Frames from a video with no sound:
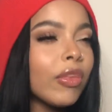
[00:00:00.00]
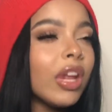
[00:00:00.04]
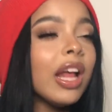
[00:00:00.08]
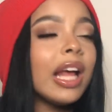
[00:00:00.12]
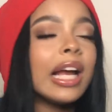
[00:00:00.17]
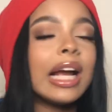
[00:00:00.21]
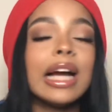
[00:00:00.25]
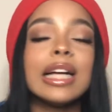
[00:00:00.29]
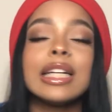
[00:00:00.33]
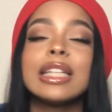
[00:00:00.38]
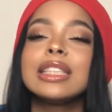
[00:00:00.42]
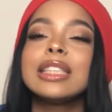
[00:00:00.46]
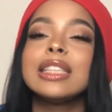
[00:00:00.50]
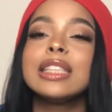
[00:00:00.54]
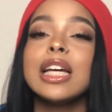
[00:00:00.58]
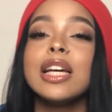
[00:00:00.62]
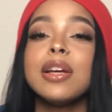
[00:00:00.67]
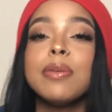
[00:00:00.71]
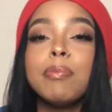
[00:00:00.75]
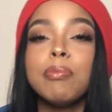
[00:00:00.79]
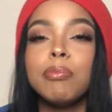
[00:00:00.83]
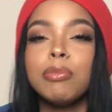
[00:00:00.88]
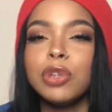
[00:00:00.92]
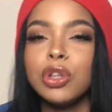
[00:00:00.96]
I just
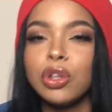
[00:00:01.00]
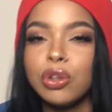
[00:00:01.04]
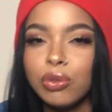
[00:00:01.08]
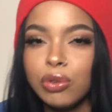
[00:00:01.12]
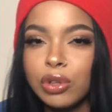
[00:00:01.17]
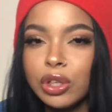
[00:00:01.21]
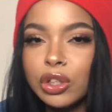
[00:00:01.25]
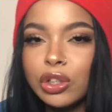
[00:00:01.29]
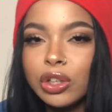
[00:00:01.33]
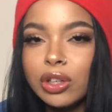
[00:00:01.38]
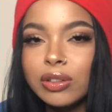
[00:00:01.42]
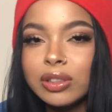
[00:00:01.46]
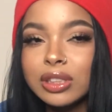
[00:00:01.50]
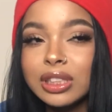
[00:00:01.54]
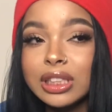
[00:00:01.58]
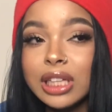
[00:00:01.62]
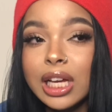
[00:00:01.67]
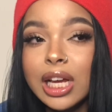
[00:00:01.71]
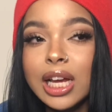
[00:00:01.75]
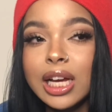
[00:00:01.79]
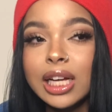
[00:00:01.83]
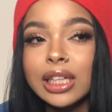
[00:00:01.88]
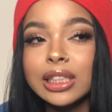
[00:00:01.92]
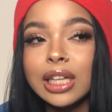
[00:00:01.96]
stayed mute. You know what I'm
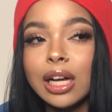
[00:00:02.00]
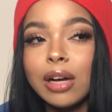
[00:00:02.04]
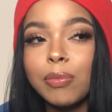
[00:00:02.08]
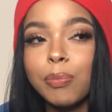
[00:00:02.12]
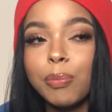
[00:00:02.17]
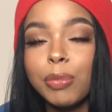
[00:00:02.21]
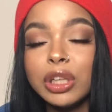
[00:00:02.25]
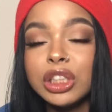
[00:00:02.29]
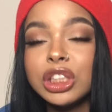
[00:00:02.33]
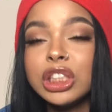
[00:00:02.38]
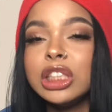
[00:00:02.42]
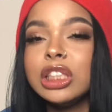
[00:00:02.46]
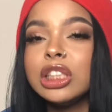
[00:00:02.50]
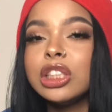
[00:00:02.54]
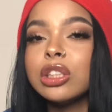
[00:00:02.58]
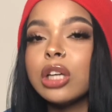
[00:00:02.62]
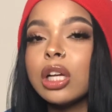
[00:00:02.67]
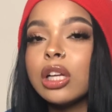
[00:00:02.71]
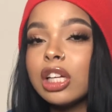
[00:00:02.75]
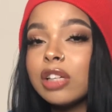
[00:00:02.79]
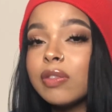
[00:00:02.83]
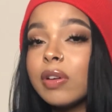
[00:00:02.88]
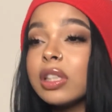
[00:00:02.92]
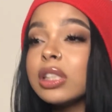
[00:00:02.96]
saying? But she saw
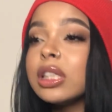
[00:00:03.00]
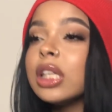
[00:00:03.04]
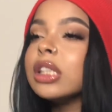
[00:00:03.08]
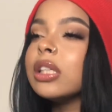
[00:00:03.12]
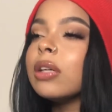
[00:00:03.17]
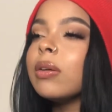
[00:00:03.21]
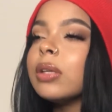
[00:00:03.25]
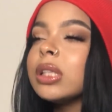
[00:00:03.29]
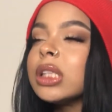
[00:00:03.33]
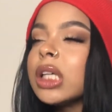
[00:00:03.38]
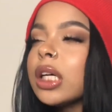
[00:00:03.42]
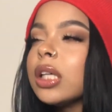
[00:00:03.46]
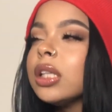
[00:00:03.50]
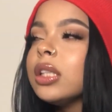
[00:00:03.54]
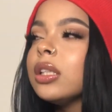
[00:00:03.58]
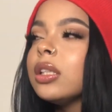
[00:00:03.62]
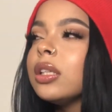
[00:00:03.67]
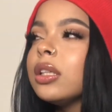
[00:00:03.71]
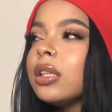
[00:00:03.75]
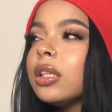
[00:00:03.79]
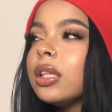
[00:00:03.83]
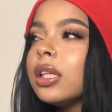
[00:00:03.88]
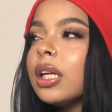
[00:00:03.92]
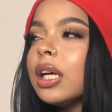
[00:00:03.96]
that I was about to say something. I was like,
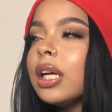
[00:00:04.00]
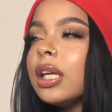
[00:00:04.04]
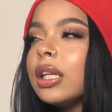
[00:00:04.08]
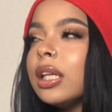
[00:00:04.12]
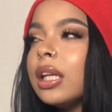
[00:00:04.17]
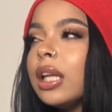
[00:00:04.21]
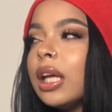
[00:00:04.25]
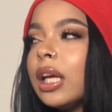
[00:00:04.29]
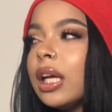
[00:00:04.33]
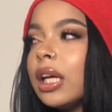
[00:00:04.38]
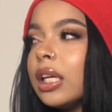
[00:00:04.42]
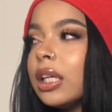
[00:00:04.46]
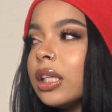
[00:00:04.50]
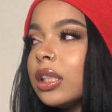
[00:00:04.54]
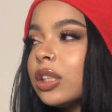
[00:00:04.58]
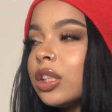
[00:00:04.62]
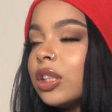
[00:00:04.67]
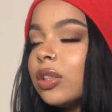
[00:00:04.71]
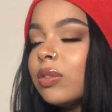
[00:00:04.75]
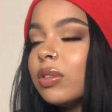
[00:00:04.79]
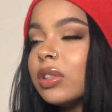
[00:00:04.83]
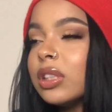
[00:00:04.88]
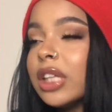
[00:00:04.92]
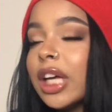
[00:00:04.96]
and then
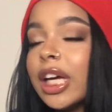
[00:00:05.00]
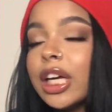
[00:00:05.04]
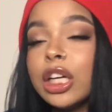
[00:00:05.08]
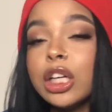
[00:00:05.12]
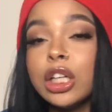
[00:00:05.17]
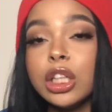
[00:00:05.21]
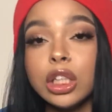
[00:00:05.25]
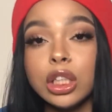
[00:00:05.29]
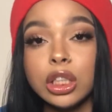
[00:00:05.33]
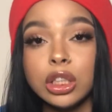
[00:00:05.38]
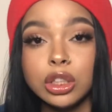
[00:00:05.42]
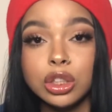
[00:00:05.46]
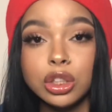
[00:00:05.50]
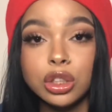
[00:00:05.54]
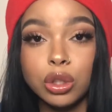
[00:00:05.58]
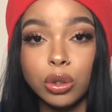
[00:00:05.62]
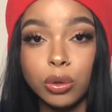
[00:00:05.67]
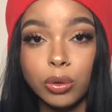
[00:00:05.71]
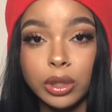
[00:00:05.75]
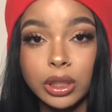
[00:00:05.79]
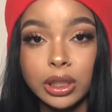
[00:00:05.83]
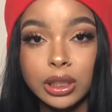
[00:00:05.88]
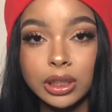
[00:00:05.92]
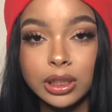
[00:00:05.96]
she was like, good
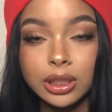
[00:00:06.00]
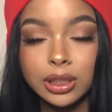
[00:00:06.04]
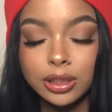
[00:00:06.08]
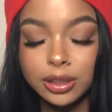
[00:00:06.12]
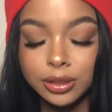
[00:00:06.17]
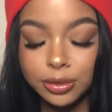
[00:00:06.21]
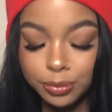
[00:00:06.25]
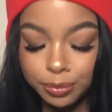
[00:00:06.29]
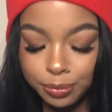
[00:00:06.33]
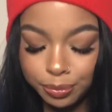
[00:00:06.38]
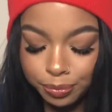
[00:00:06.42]
choice.